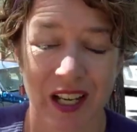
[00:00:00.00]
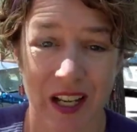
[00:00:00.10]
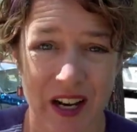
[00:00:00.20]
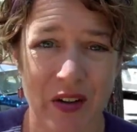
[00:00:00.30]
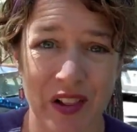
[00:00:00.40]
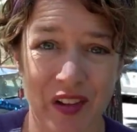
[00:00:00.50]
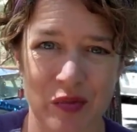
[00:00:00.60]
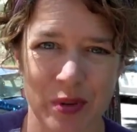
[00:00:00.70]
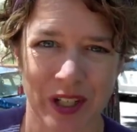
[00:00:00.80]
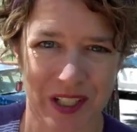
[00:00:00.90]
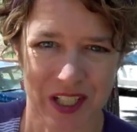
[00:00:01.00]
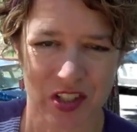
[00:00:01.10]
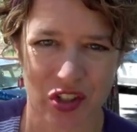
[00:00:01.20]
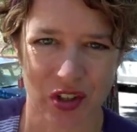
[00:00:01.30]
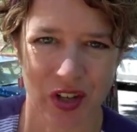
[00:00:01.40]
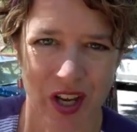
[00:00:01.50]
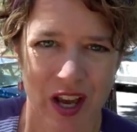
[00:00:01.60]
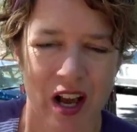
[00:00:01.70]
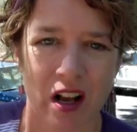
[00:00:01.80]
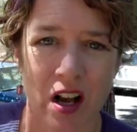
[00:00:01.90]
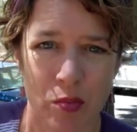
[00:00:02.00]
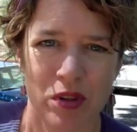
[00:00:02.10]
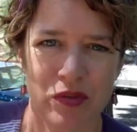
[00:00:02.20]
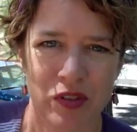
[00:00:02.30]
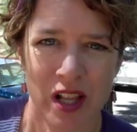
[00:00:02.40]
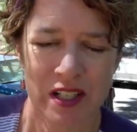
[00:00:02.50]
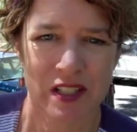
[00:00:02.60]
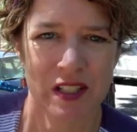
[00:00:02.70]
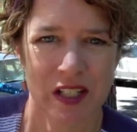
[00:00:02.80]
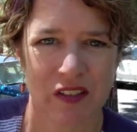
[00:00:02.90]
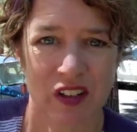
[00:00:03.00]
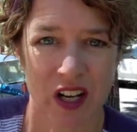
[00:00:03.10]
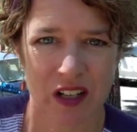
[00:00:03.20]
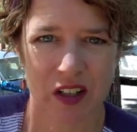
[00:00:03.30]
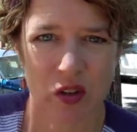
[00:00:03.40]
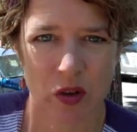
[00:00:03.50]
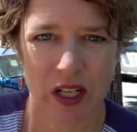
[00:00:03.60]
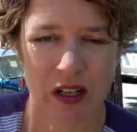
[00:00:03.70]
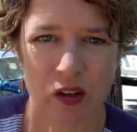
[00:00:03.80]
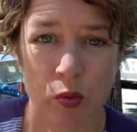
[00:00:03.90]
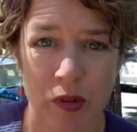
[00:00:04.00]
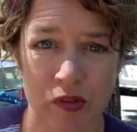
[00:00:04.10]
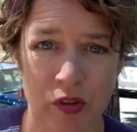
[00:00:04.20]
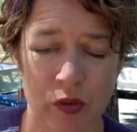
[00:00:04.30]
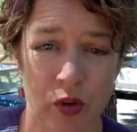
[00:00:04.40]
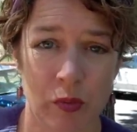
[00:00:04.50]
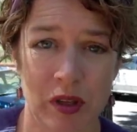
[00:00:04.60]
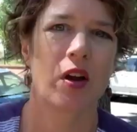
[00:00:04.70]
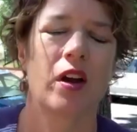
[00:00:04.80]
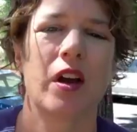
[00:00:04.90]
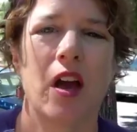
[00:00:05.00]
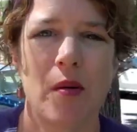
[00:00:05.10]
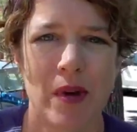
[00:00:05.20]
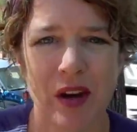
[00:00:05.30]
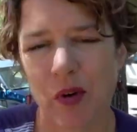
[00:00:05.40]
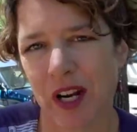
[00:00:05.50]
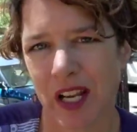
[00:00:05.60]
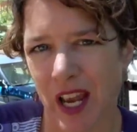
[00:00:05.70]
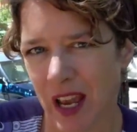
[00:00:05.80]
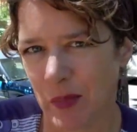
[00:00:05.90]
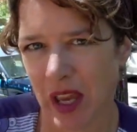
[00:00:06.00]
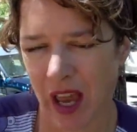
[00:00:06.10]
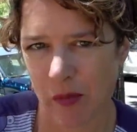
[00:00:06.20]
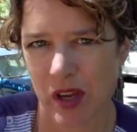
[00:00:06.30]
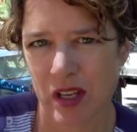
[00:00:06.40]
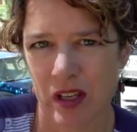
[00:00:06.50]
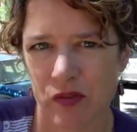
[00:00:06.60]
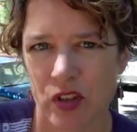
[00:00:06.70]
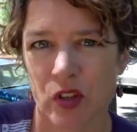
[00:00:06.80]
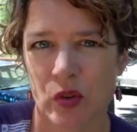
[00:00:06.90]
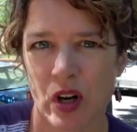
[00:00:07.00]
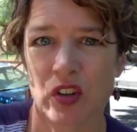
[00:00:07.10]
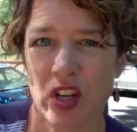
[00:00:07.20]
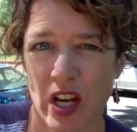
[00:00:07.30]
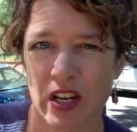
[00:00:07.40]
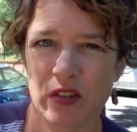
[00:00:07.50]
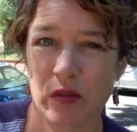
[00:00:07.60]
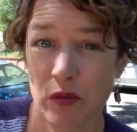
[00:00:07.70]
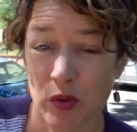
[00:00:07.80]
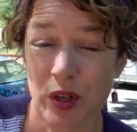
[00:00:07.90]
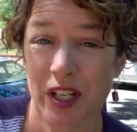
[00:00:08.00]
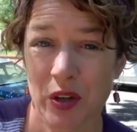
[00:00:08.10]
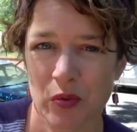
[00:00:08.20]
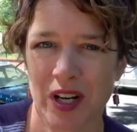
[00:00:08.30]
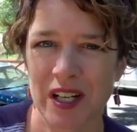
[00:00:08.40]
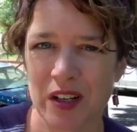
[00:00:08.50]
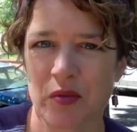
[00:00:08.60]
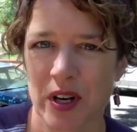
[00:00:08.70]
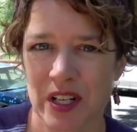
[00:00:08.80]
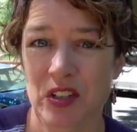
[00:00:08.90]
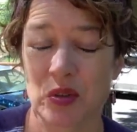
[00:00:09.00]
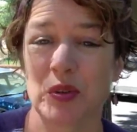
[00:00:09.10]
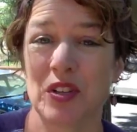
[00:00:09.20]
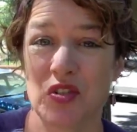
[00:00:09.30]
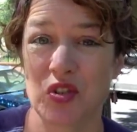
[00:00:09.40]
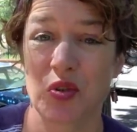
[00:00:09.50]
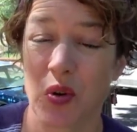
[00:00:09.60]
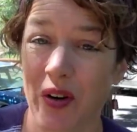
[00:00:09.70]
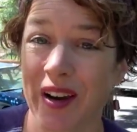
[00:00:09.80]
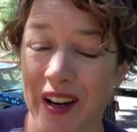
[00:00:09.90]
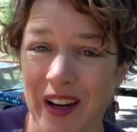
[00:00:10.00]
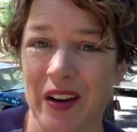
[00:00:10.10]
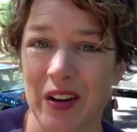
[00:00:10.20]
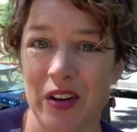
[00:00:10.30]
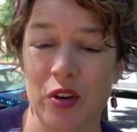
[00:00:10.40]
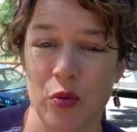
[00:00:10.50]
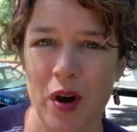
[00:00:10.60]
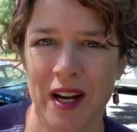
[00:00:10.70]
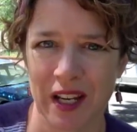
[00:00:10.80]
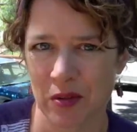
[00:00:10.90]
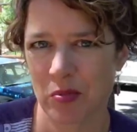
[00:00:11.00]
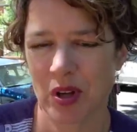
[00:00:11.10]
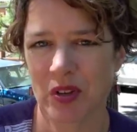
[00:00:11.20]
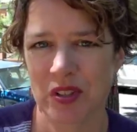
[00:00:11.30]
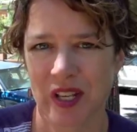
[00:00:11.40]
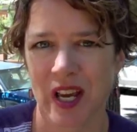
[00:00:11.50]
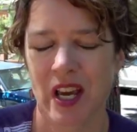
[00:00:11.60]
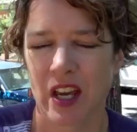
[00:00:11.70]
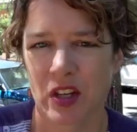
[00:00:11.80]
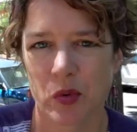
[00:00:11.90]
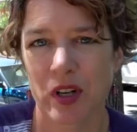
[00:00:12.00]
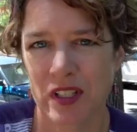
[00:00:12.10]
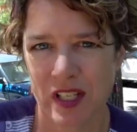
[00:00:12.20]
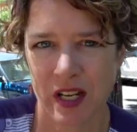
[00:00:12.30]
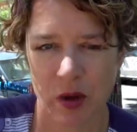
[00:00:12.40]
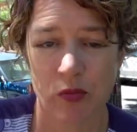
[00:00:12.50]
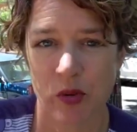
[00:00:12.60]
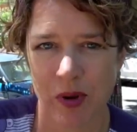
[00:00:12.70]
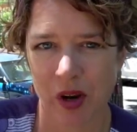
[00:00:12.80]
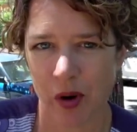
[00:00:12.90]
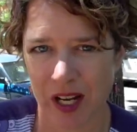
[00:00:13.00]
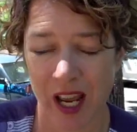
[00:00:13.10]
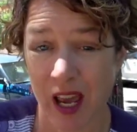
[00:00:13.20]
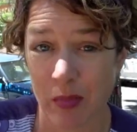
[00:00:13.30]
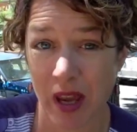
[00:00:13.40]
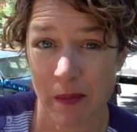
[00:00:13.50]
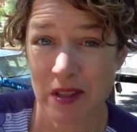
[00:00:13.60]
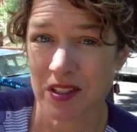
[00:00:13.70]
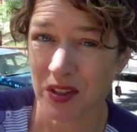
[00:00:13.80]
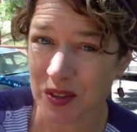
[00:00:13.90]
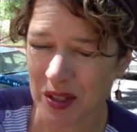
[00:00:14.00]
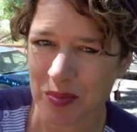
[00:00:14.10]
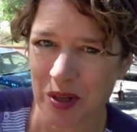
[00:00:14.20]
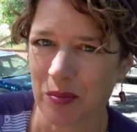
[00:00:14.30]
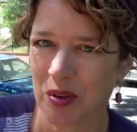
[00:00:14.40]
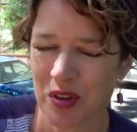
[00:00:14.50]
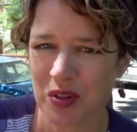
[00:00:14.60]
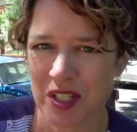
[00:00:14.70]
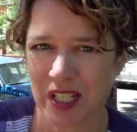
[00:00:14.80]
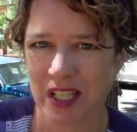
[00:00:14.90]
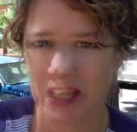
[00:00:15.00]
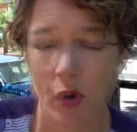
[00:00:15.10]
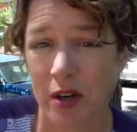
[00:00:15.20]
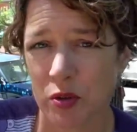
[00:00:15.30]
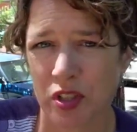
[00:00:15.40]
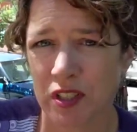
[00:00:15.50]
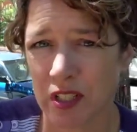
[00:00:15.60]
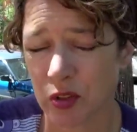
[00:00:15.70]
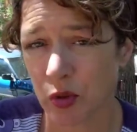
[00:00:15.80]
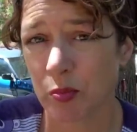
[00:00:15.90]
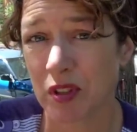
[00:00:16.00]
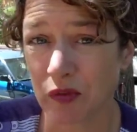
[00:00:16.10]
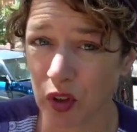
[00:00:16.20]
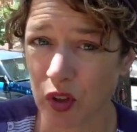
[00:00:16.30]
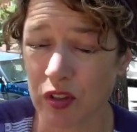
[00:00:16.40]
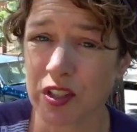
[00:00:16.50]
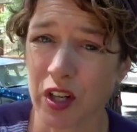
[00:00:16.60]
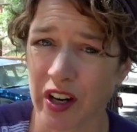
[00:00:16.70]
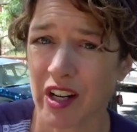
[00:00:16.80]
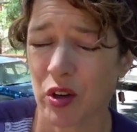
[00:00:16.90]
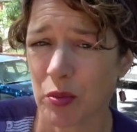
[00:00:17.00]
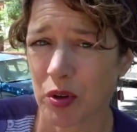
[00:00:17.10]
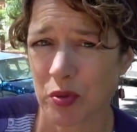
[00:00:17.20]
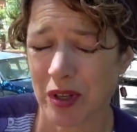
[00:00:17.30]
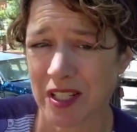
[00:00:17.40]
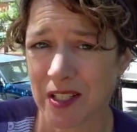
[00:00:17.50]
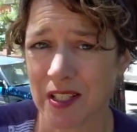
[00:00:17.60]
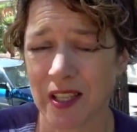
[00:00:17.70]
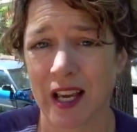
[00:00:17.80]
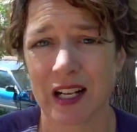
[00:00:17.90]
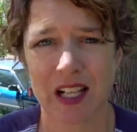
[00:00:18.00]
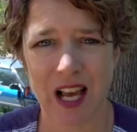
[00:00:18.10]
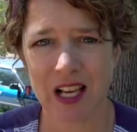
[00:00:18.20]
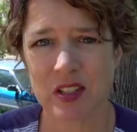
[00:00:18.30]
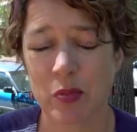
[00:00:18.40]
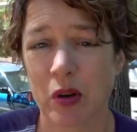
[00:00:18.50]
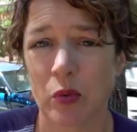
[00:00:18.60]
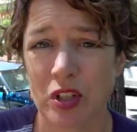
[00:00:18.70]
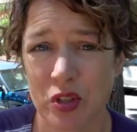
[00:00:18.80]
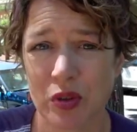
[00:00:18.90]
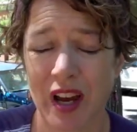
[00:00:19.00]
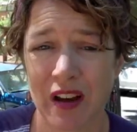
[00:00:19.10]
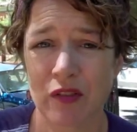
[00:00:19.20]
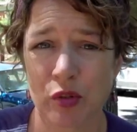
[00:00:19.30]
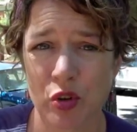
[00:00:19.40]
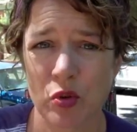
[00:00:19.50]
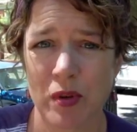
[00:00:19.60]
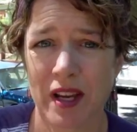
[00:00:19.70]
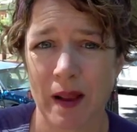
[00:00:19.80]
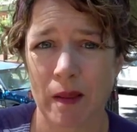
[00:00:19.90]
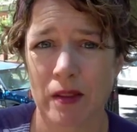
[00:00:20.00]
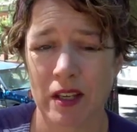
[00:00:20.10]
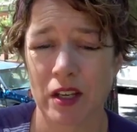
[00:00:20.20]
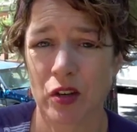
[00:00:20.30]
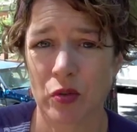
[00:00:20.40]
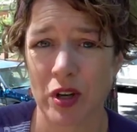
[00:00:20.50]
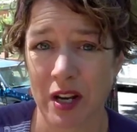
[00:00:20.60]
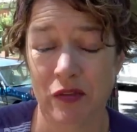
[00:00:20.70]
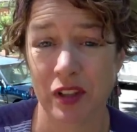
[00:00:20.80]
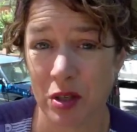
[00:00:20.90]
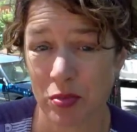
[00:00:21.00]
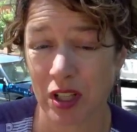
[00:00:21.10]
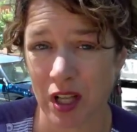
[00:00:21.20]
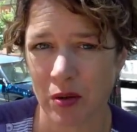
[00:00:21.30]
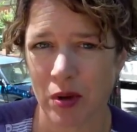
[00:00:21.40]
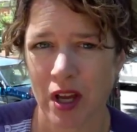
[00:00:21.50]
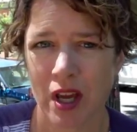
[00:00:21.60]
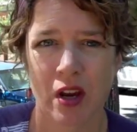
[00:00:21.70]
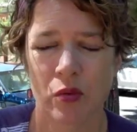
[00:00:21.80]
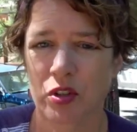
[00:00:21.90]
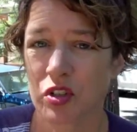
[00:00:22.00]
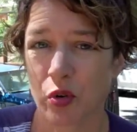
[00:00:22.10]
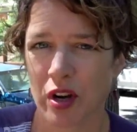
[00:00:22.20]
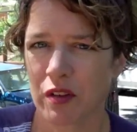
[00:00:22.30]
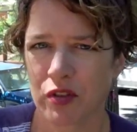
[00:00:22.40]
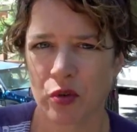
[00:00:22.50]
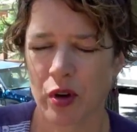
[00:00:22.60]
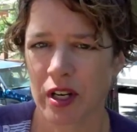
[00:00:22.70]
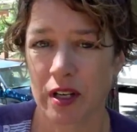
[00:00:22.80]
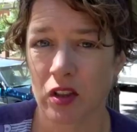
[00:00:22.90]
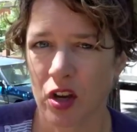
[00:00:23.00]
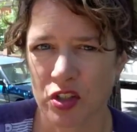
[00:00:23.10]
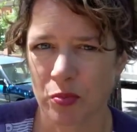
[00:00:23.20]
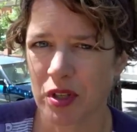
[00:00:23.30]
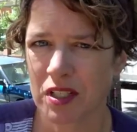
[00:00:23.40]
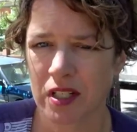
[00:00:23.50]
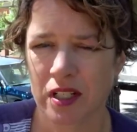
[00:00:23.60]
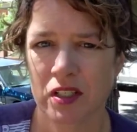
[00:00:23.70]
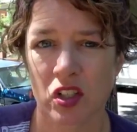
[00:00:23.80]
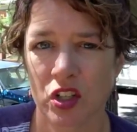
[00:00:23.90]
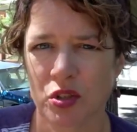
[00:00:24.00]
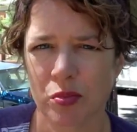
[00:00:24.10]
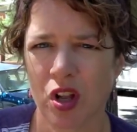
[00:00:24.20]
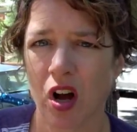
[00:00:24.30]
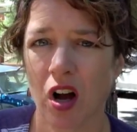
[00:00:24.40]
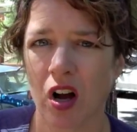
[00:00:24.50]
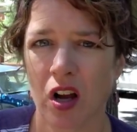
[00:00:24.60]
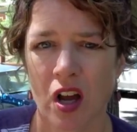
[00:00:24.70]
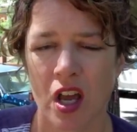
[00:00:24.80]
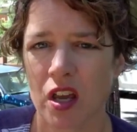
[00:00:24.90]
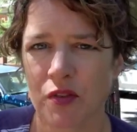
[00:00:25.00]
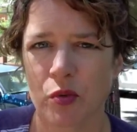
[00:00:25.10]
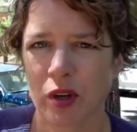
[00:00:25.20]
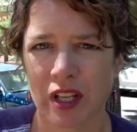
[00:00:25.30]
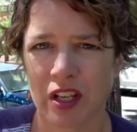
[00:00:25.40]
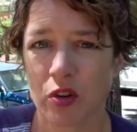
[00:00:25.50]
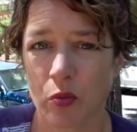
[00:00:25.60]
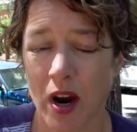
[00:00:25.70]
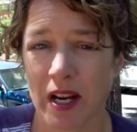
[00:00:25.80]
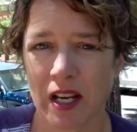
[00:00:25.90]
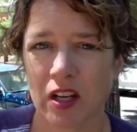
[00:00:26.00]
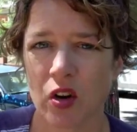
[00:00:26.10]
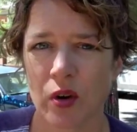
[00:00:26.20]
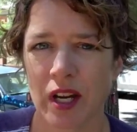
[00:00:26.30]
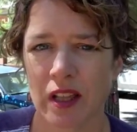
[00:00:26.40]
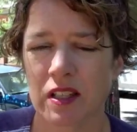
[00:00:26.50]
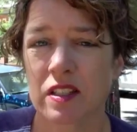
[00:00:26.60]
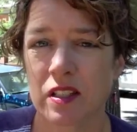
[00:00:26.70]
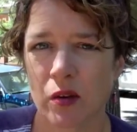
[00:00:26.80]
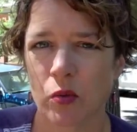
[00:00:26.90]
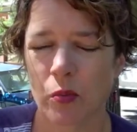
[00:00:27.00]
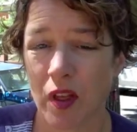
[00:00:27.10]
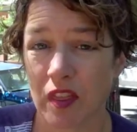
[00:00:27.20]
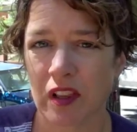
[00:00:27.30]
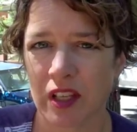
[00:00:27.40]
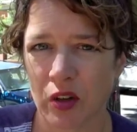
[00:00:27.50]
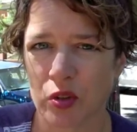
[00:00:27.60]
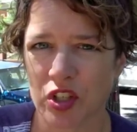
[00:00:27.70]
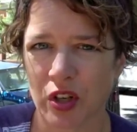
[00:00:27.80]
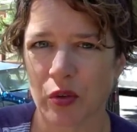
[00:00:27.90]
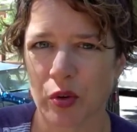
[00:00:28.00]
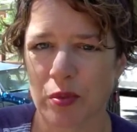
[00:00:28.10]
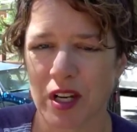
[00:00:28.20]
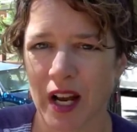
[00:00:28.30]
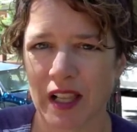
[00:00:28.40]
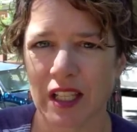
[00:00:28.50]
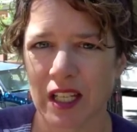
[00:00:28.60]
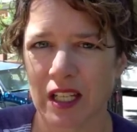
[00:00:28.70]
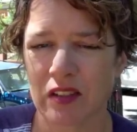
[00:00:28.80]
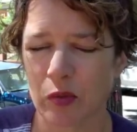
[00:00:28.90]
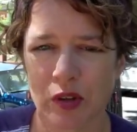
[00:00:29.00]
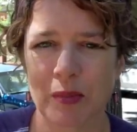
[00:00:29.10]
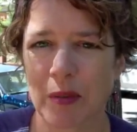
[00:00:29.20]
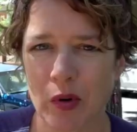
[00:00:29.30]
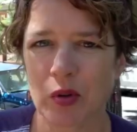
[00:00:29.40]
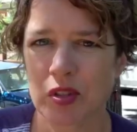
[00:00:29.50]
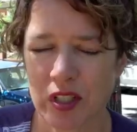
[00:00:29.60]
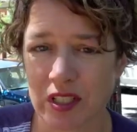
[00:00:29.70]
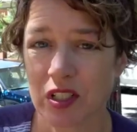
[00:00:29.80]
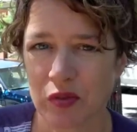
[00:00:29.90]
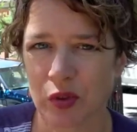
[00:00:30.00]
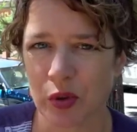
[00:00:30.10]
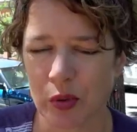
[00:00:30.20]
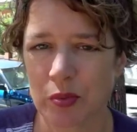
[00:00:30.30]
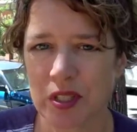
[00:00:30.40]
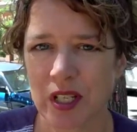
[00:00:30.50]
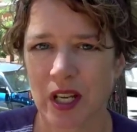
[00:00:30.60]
and now I love being a teacher. A couple of classes I've got going open for enrollment. Make writing a happy habit. If you are tired of avoiding your writing and ready to enjoy your writing impulse, you'll want to sign up for Make Writing a Happy Habit. Starts September 13th. The Writer Success Group is full. Sorry, no more spaces in that class, but we do have room in the Creative Leap Club, which is great if you're ready to launch a business, launch a blog, if you want to get your writing going, this is a monthly coaching group that I lead. It's one of my most successful groups.